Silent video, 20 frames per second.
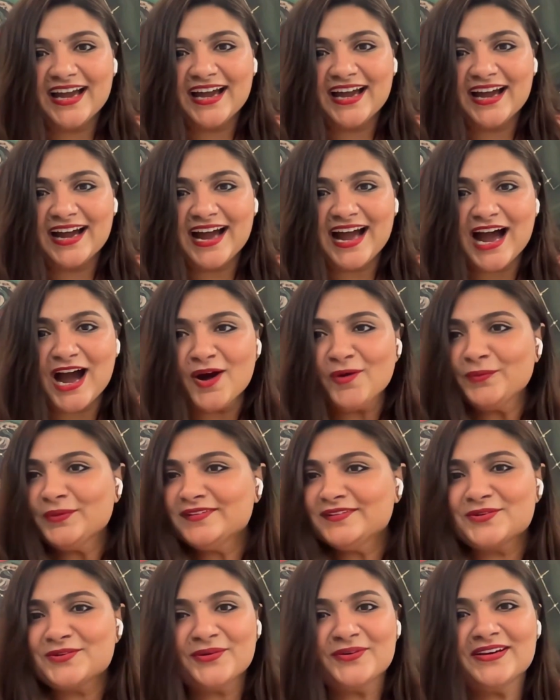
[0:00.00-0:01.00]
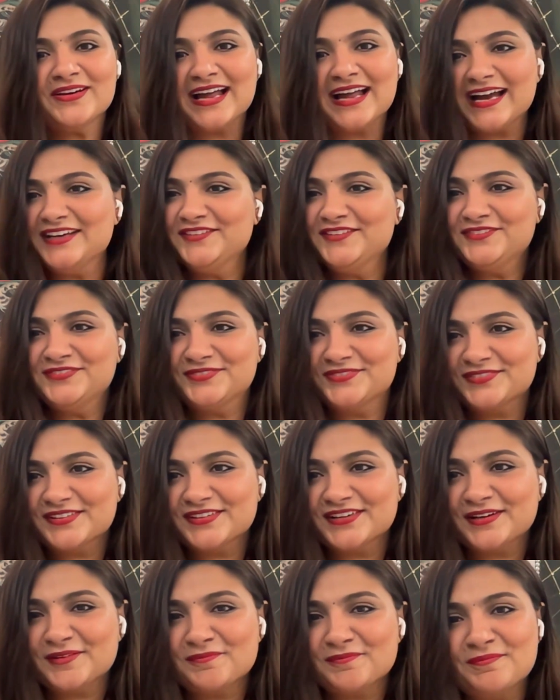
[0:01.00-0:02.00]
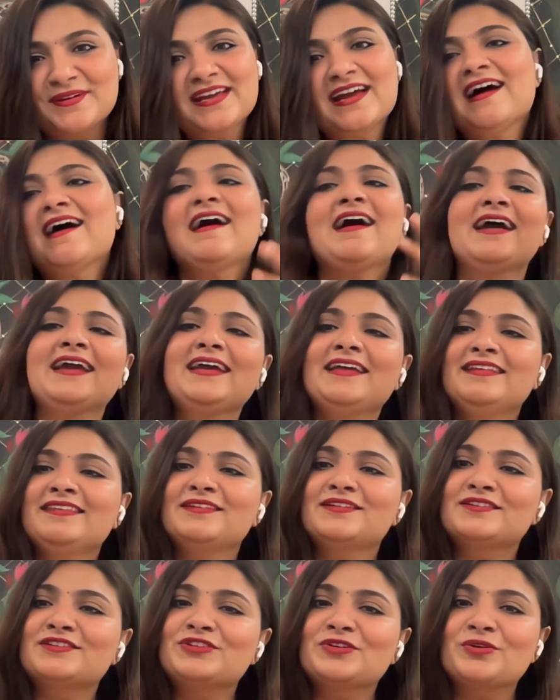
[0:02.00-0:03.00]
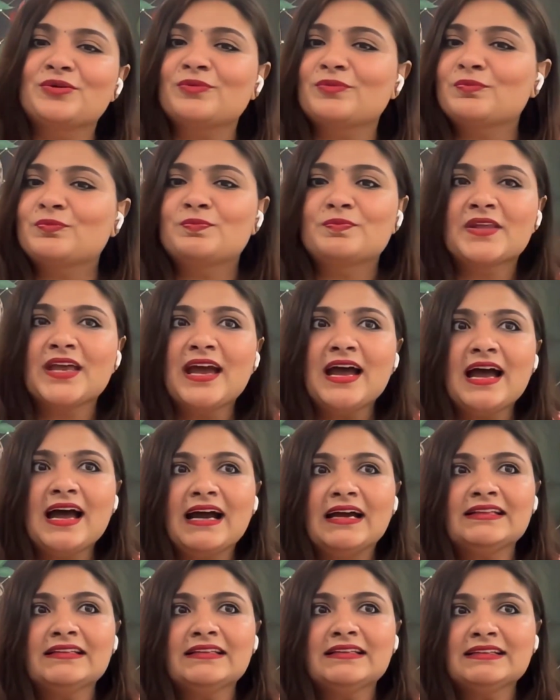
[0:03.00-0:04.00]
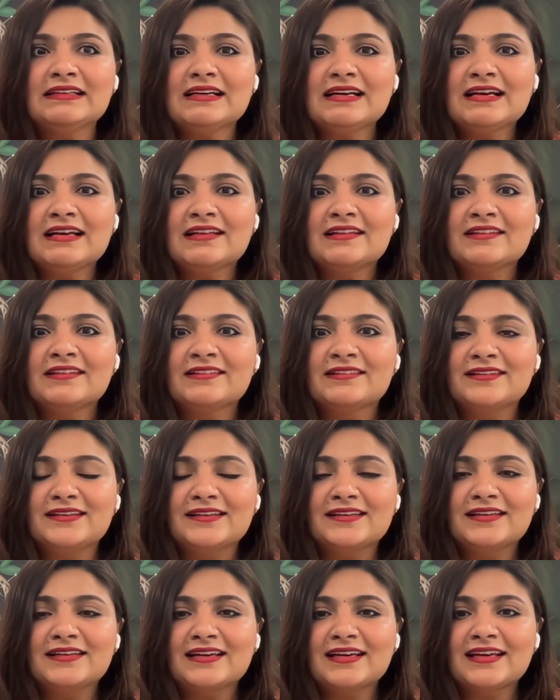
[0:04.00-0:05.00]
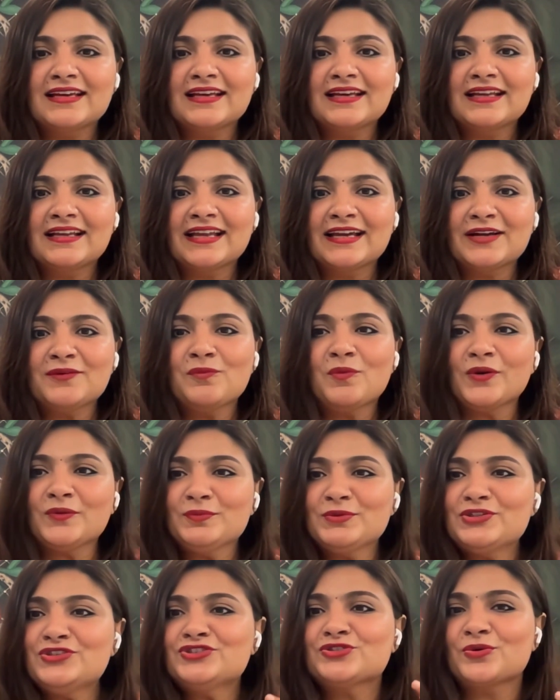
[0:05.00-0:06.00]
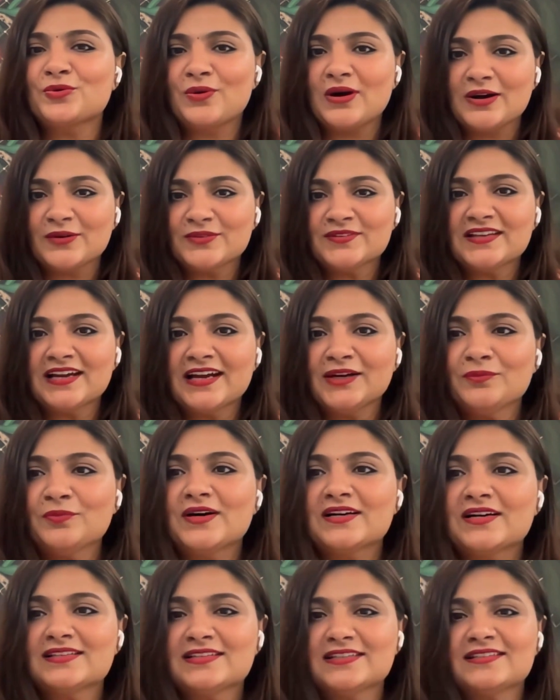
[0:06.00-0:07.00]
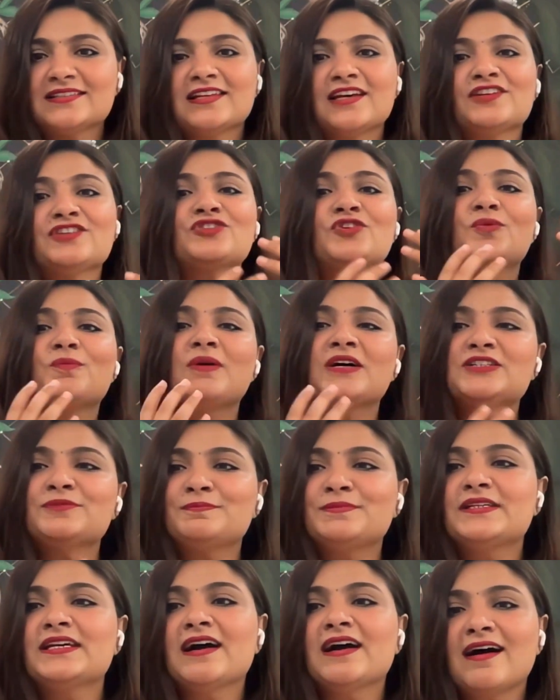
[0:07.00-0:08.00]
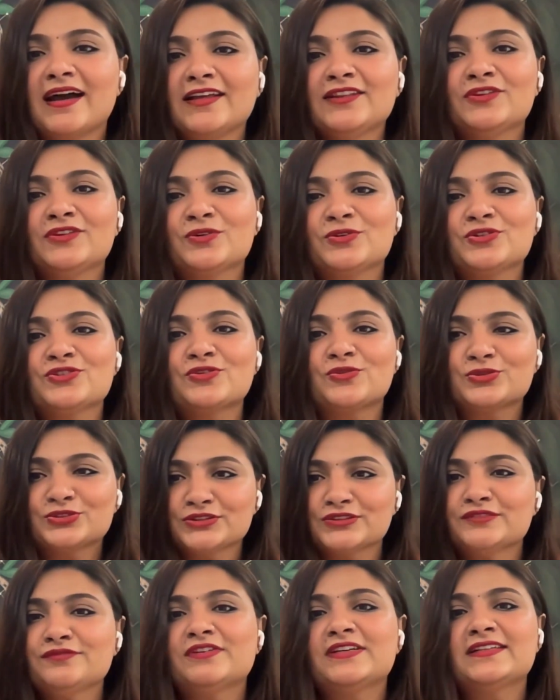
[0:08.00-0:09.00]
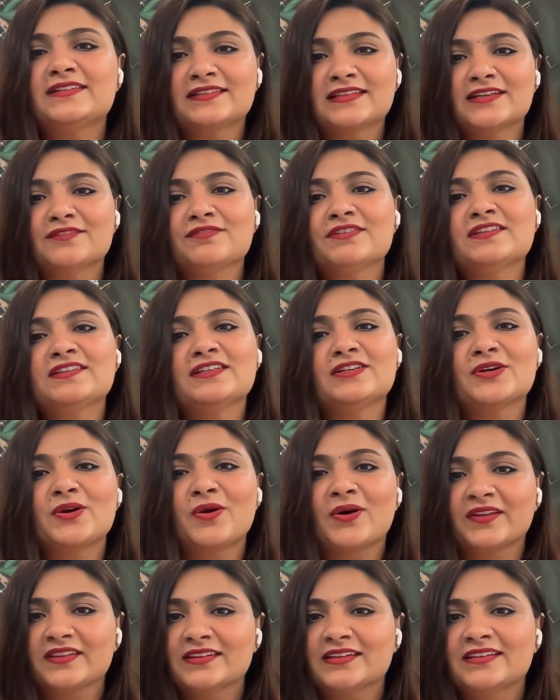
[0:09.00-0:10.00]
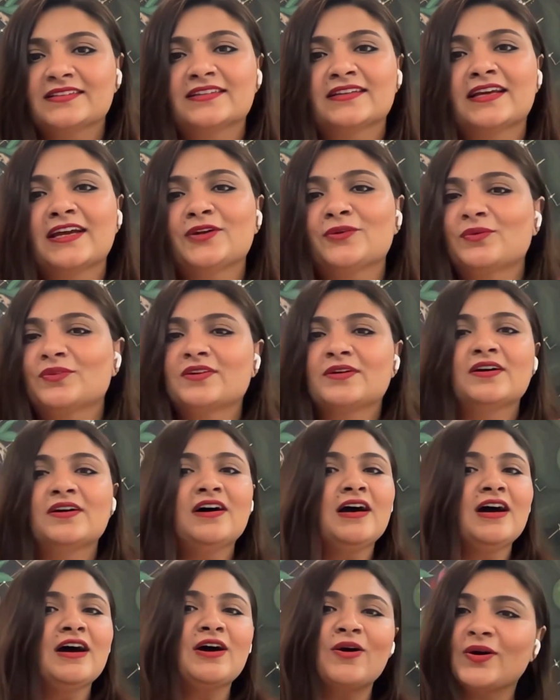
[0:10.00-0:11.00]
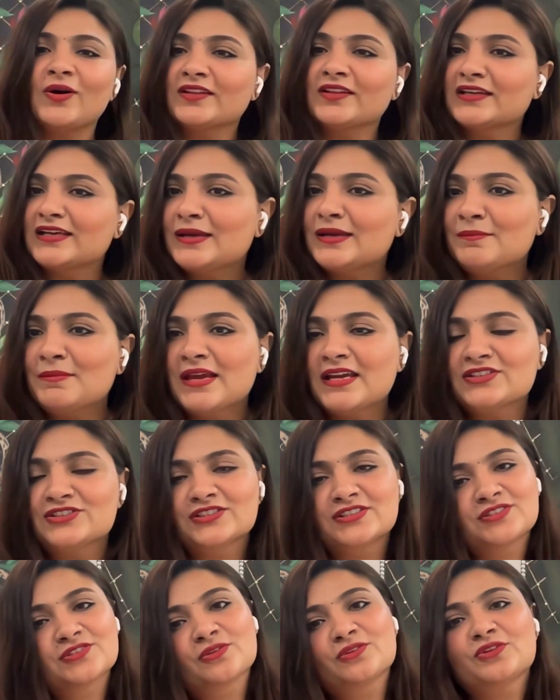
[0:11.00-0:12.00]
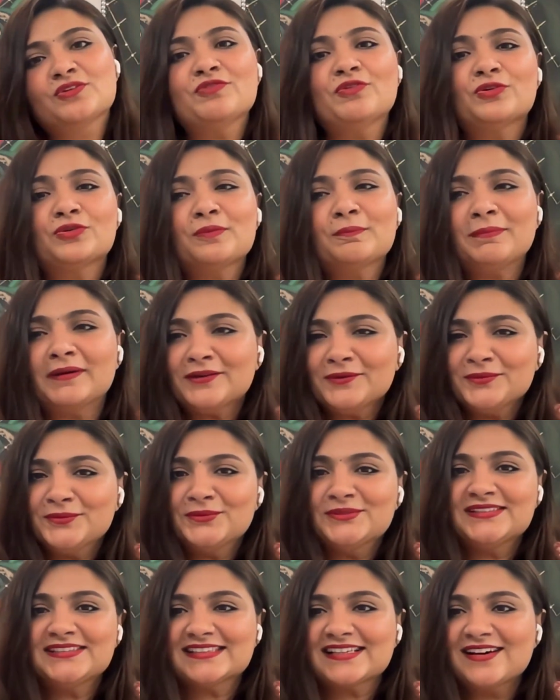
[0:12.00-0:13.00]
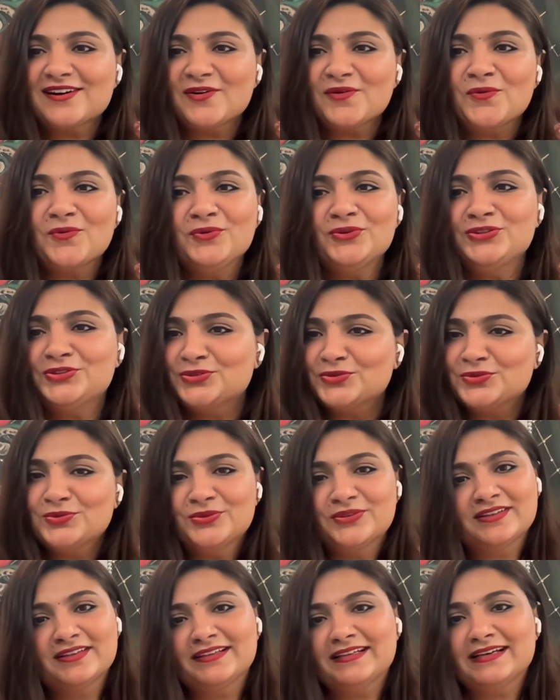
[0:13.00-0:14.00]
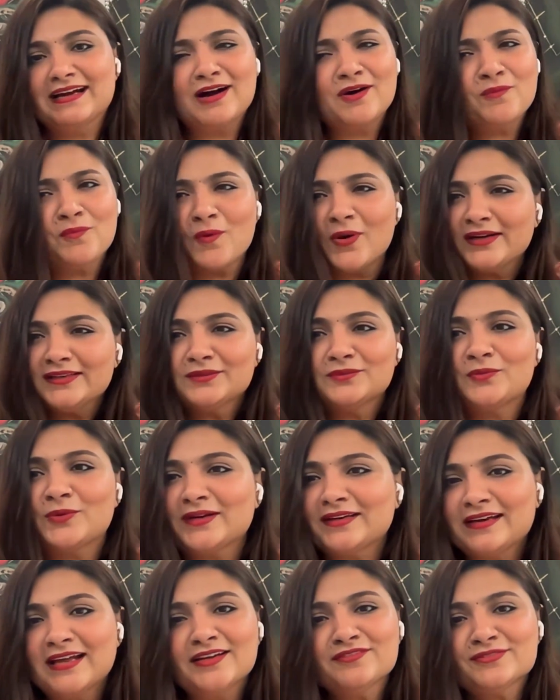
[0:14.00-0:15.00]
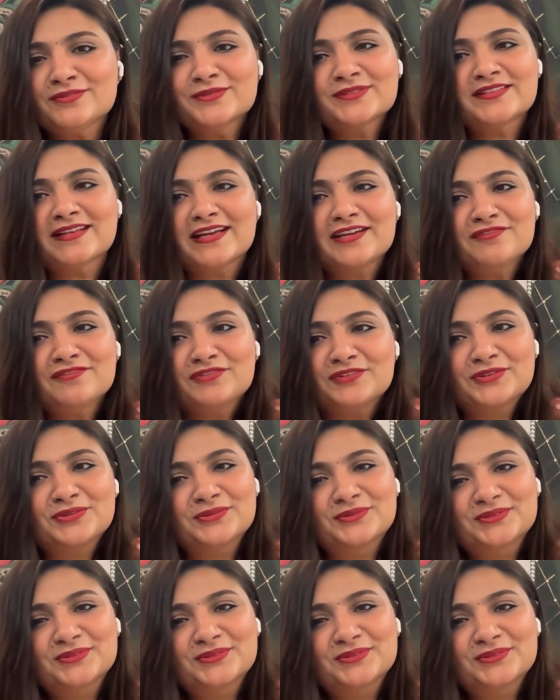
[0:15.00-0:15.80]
How is your life behind the, I think, like, what we show outside versus there's so much behind those social feeds that we see on the internet, or the images or the photo, but who you really are, what life looks like for you.